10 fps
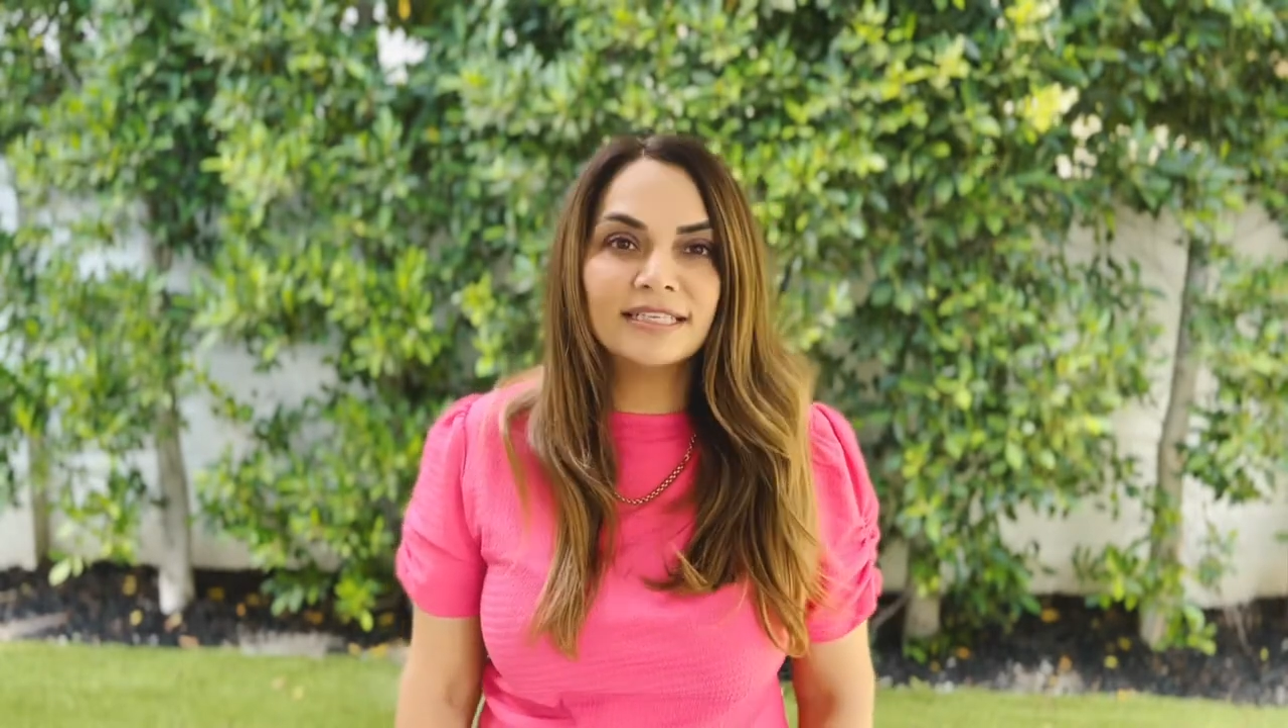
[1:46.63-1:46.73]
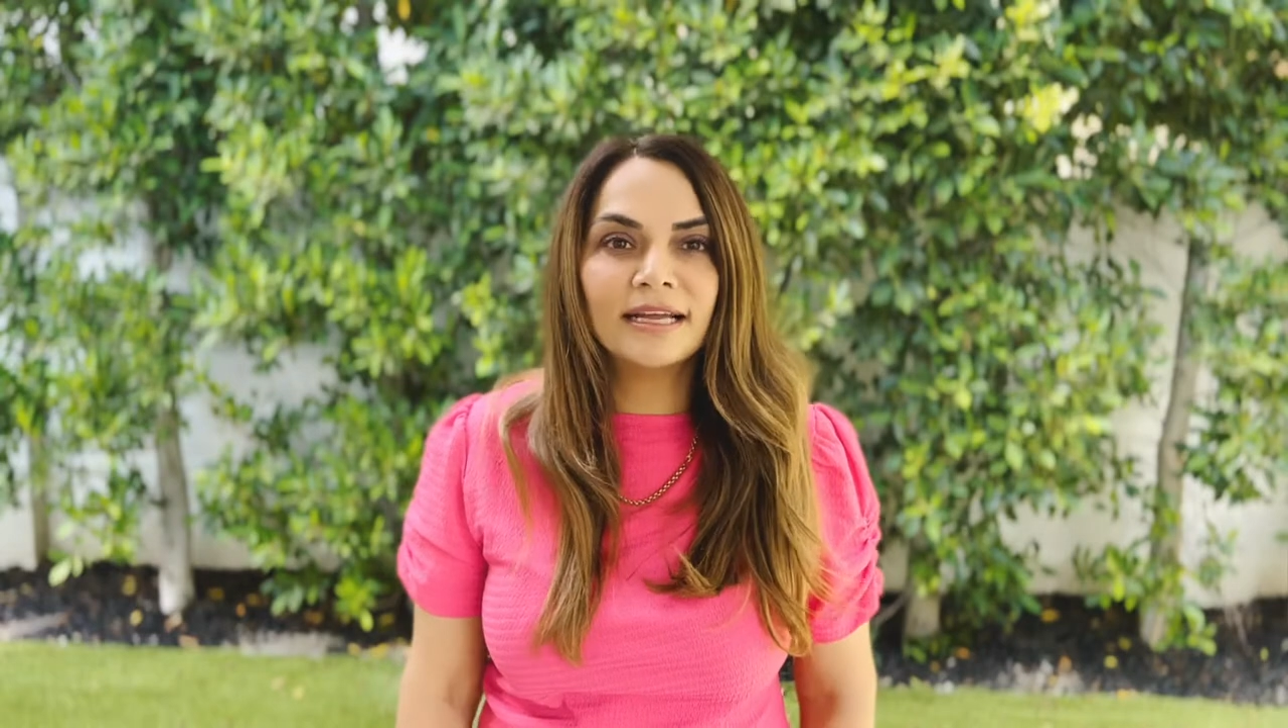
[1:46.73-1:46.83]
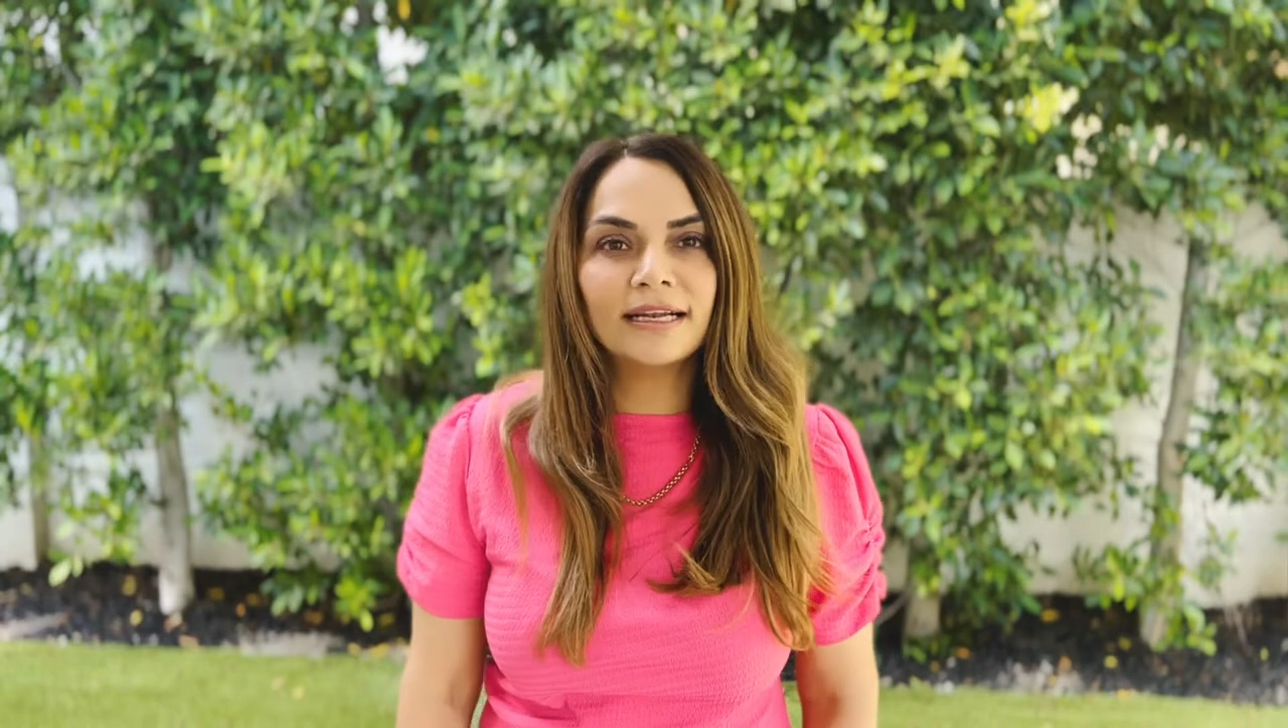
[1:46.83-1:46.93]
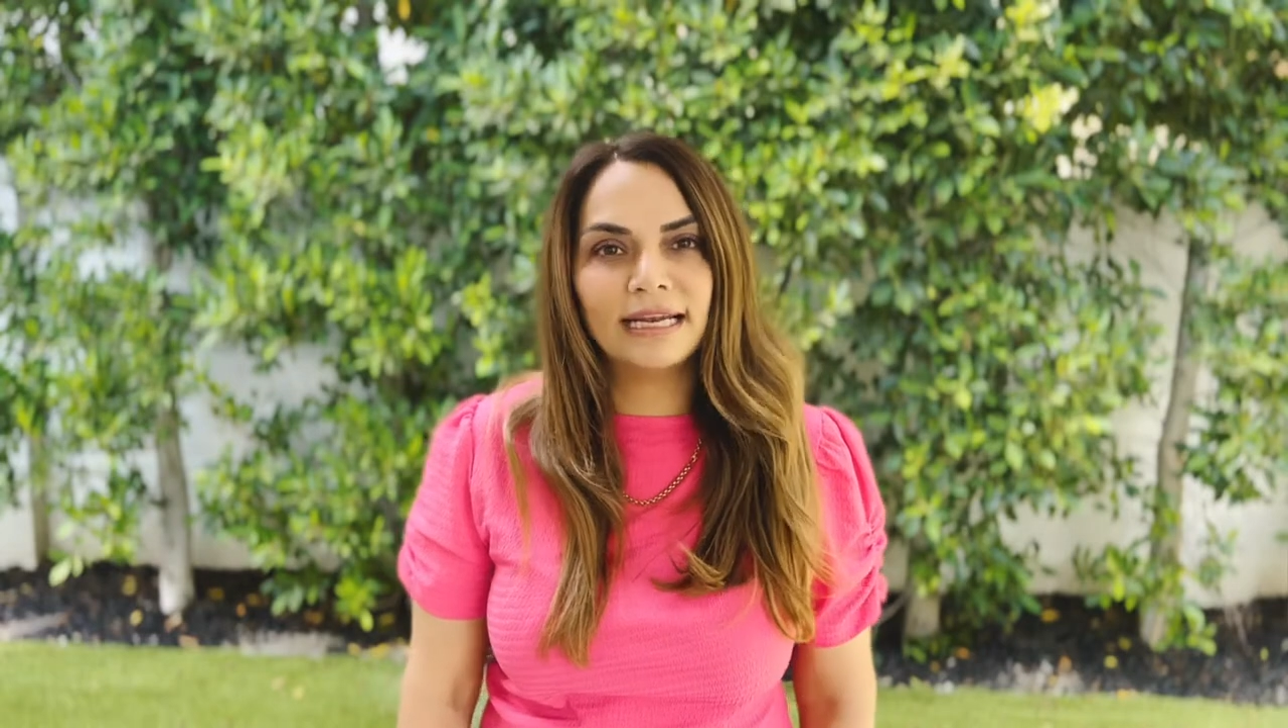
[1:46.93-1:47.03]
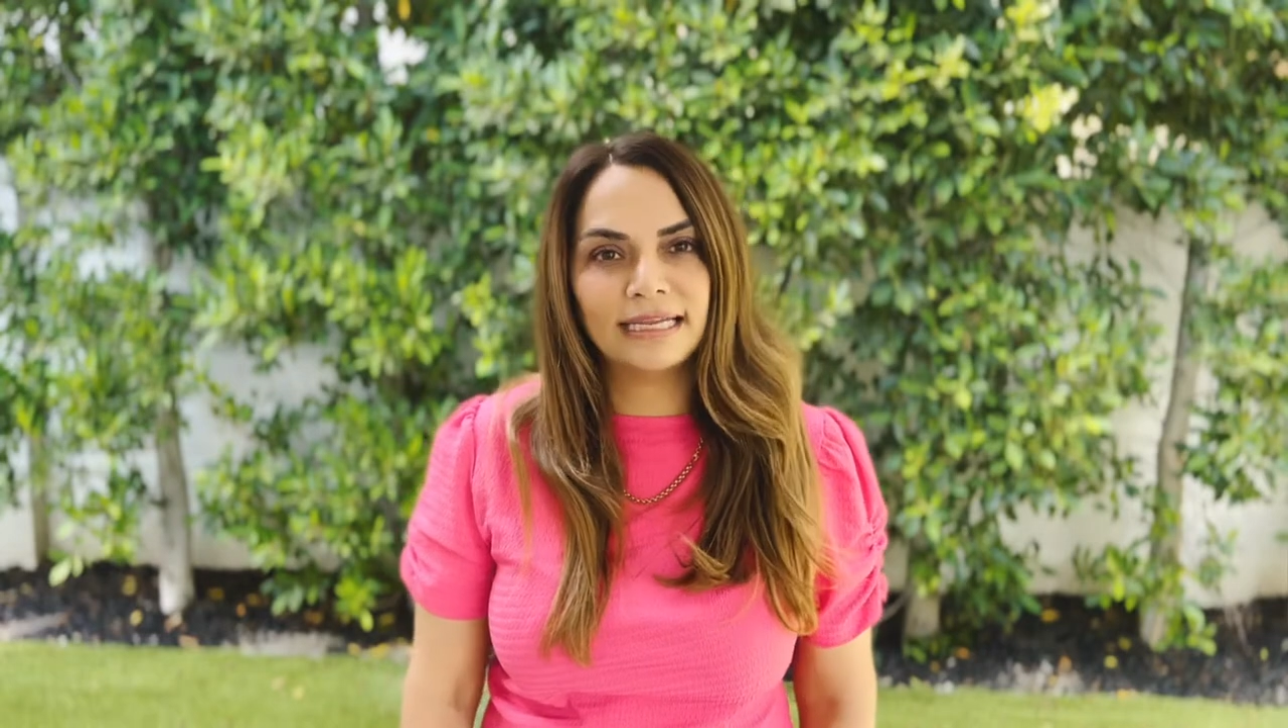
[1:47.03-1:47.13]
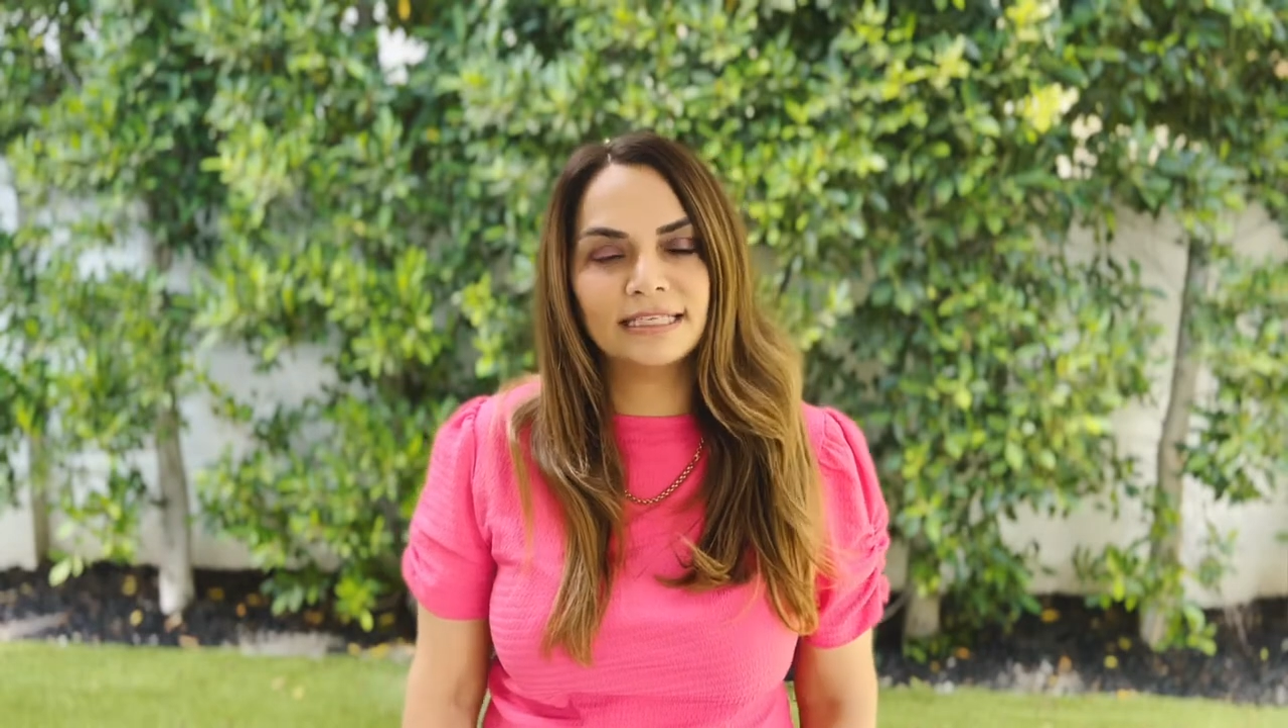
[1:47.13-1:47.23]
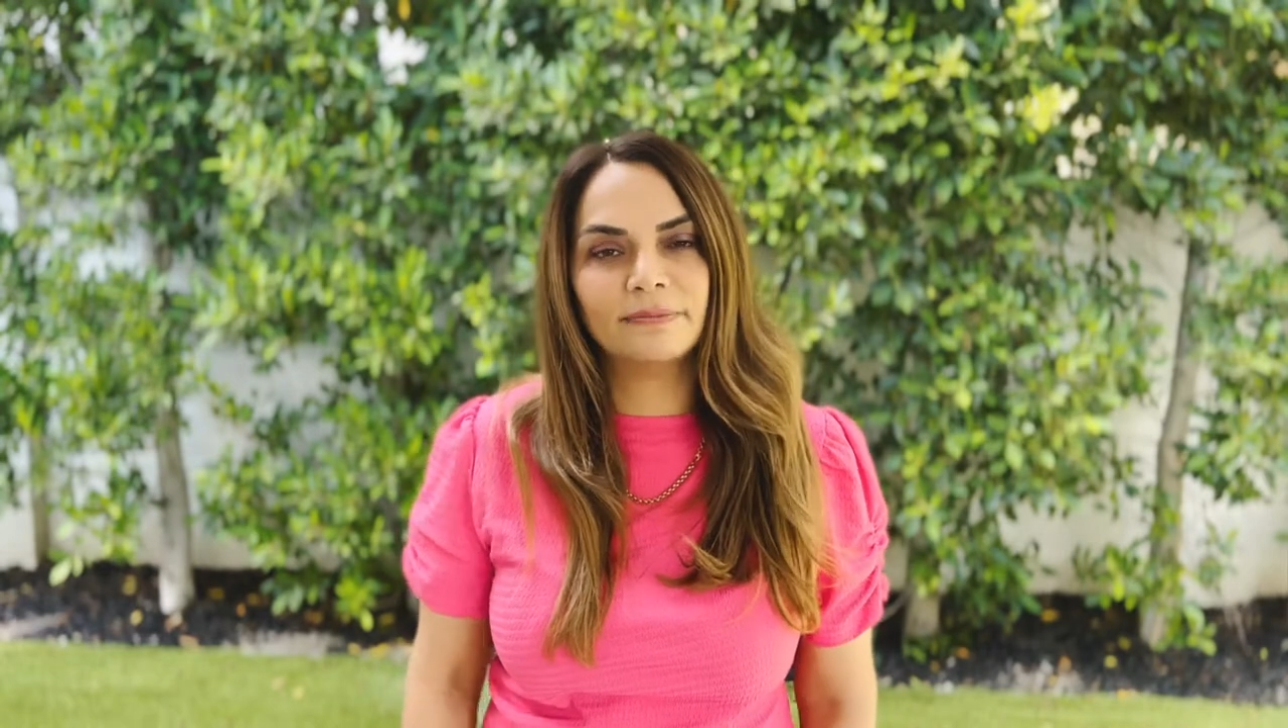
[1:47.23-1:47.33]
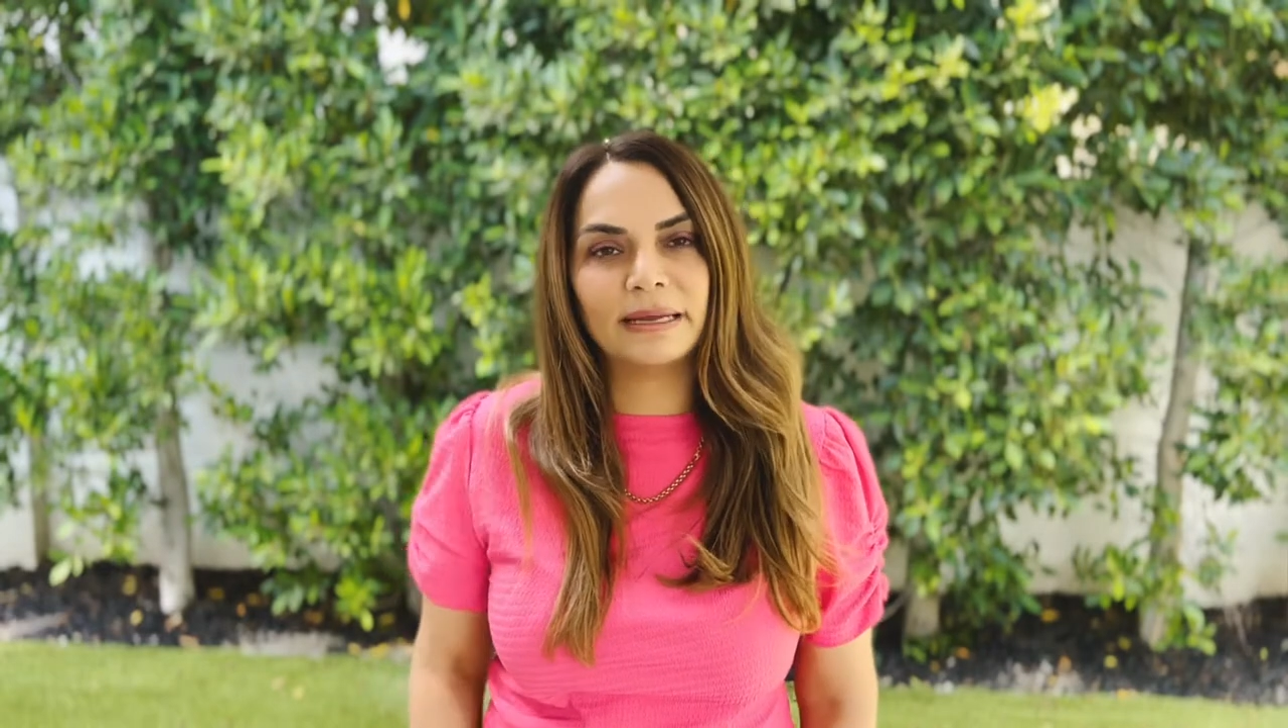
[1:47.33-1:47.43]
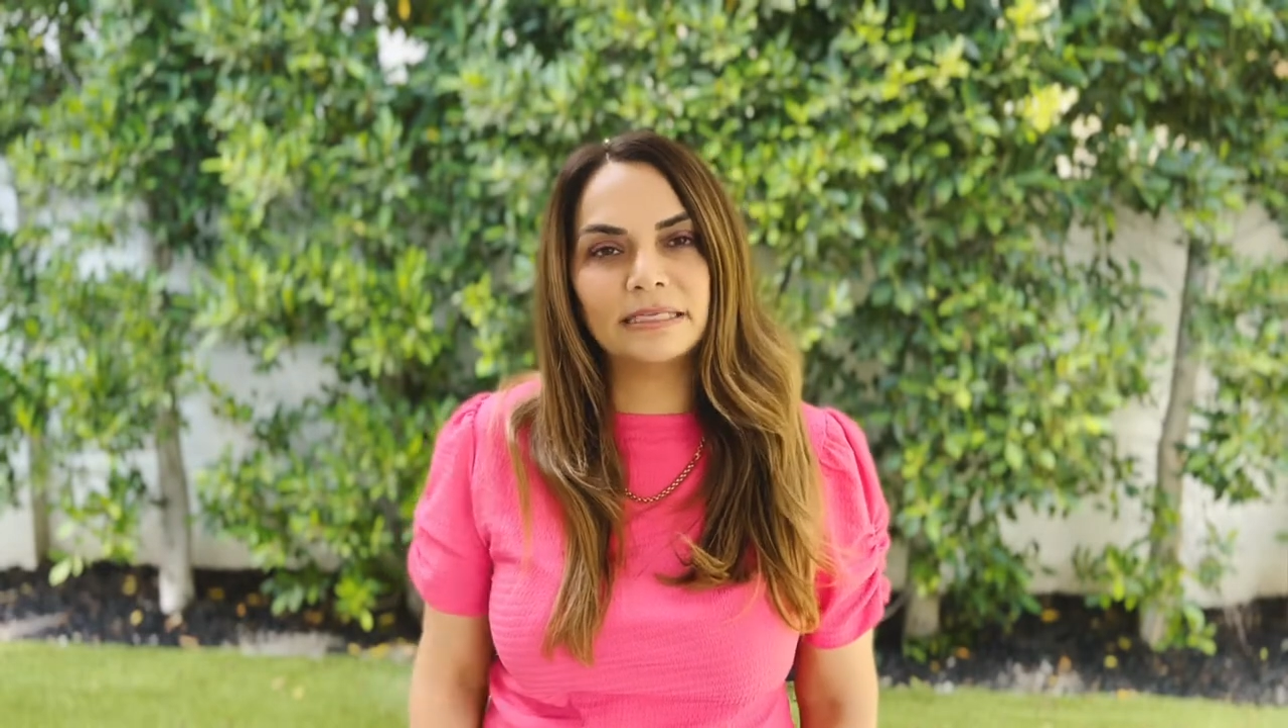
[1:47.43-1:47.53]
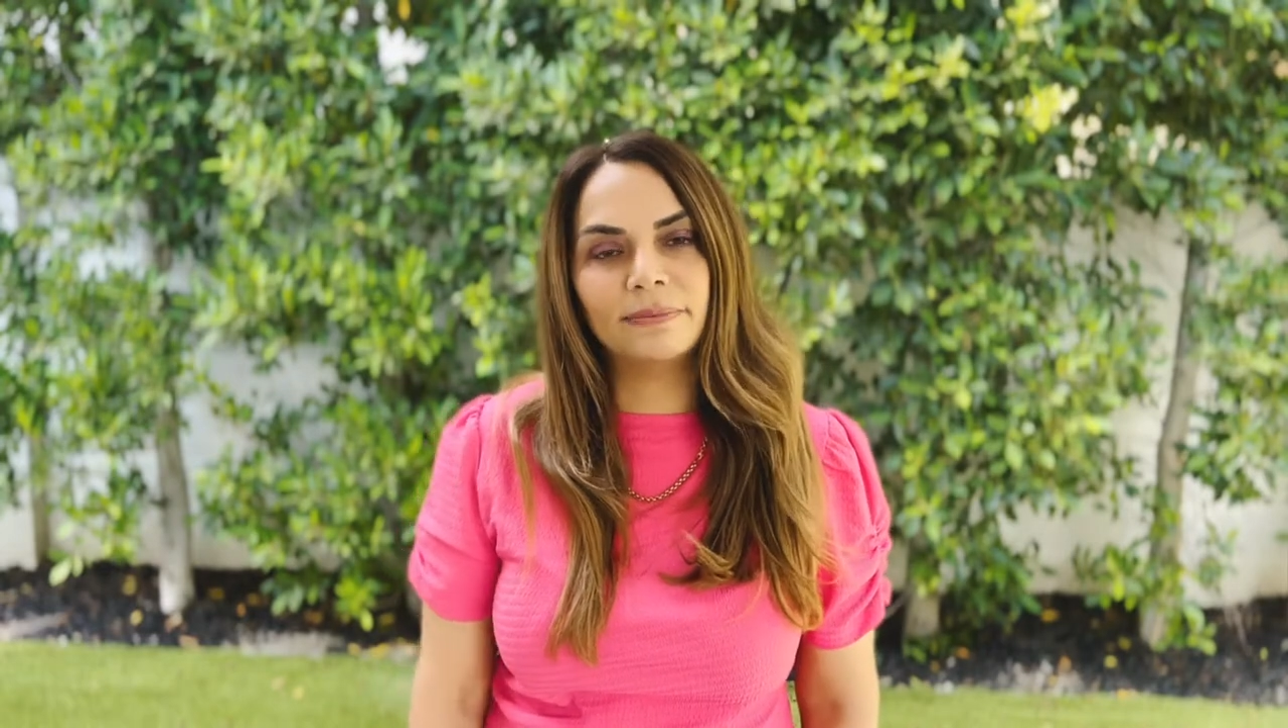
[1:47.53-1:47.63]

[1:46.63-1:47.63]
suddenly space